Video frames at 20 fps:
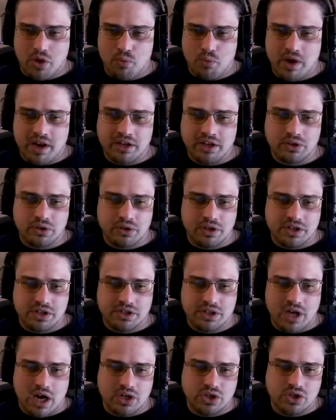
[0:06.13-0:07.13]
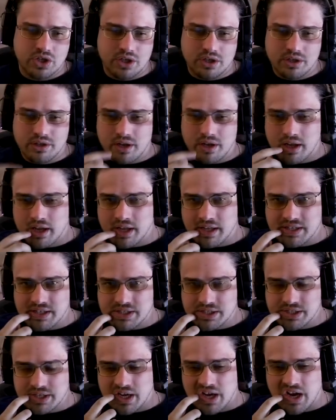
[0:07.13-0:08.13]
went into this dungeon.
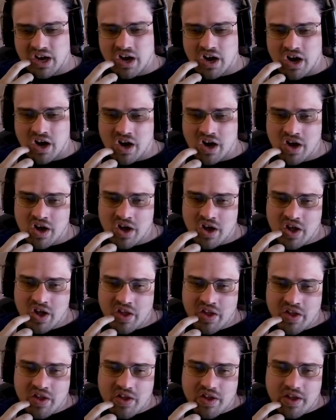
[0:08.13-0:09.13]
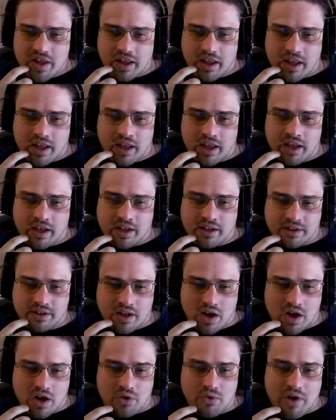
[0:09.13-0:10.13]
It's in
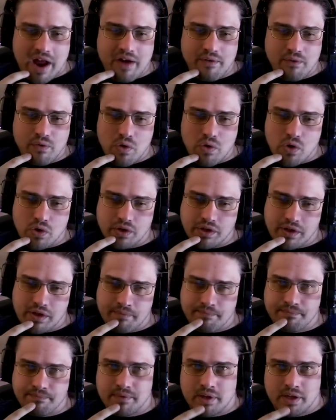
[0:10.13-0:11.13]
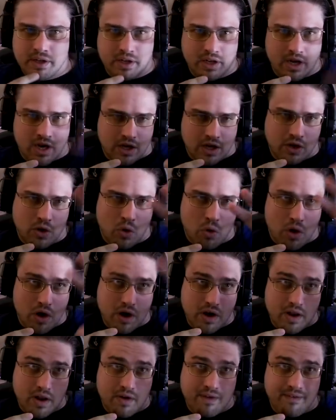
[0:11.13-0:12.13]
Grantwood in the
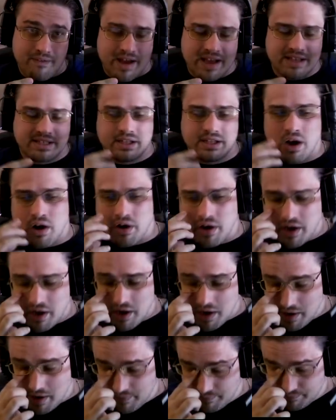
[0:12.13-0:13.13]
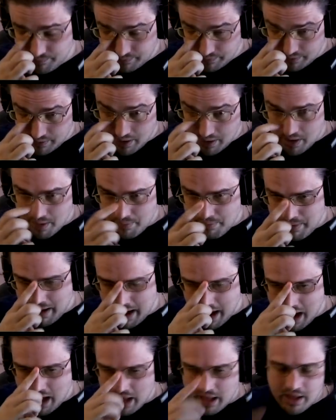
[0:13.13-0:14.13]
northwest area up
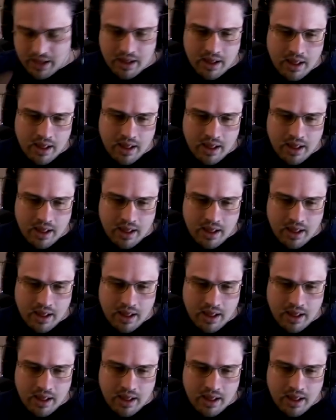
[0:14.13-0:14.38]
high,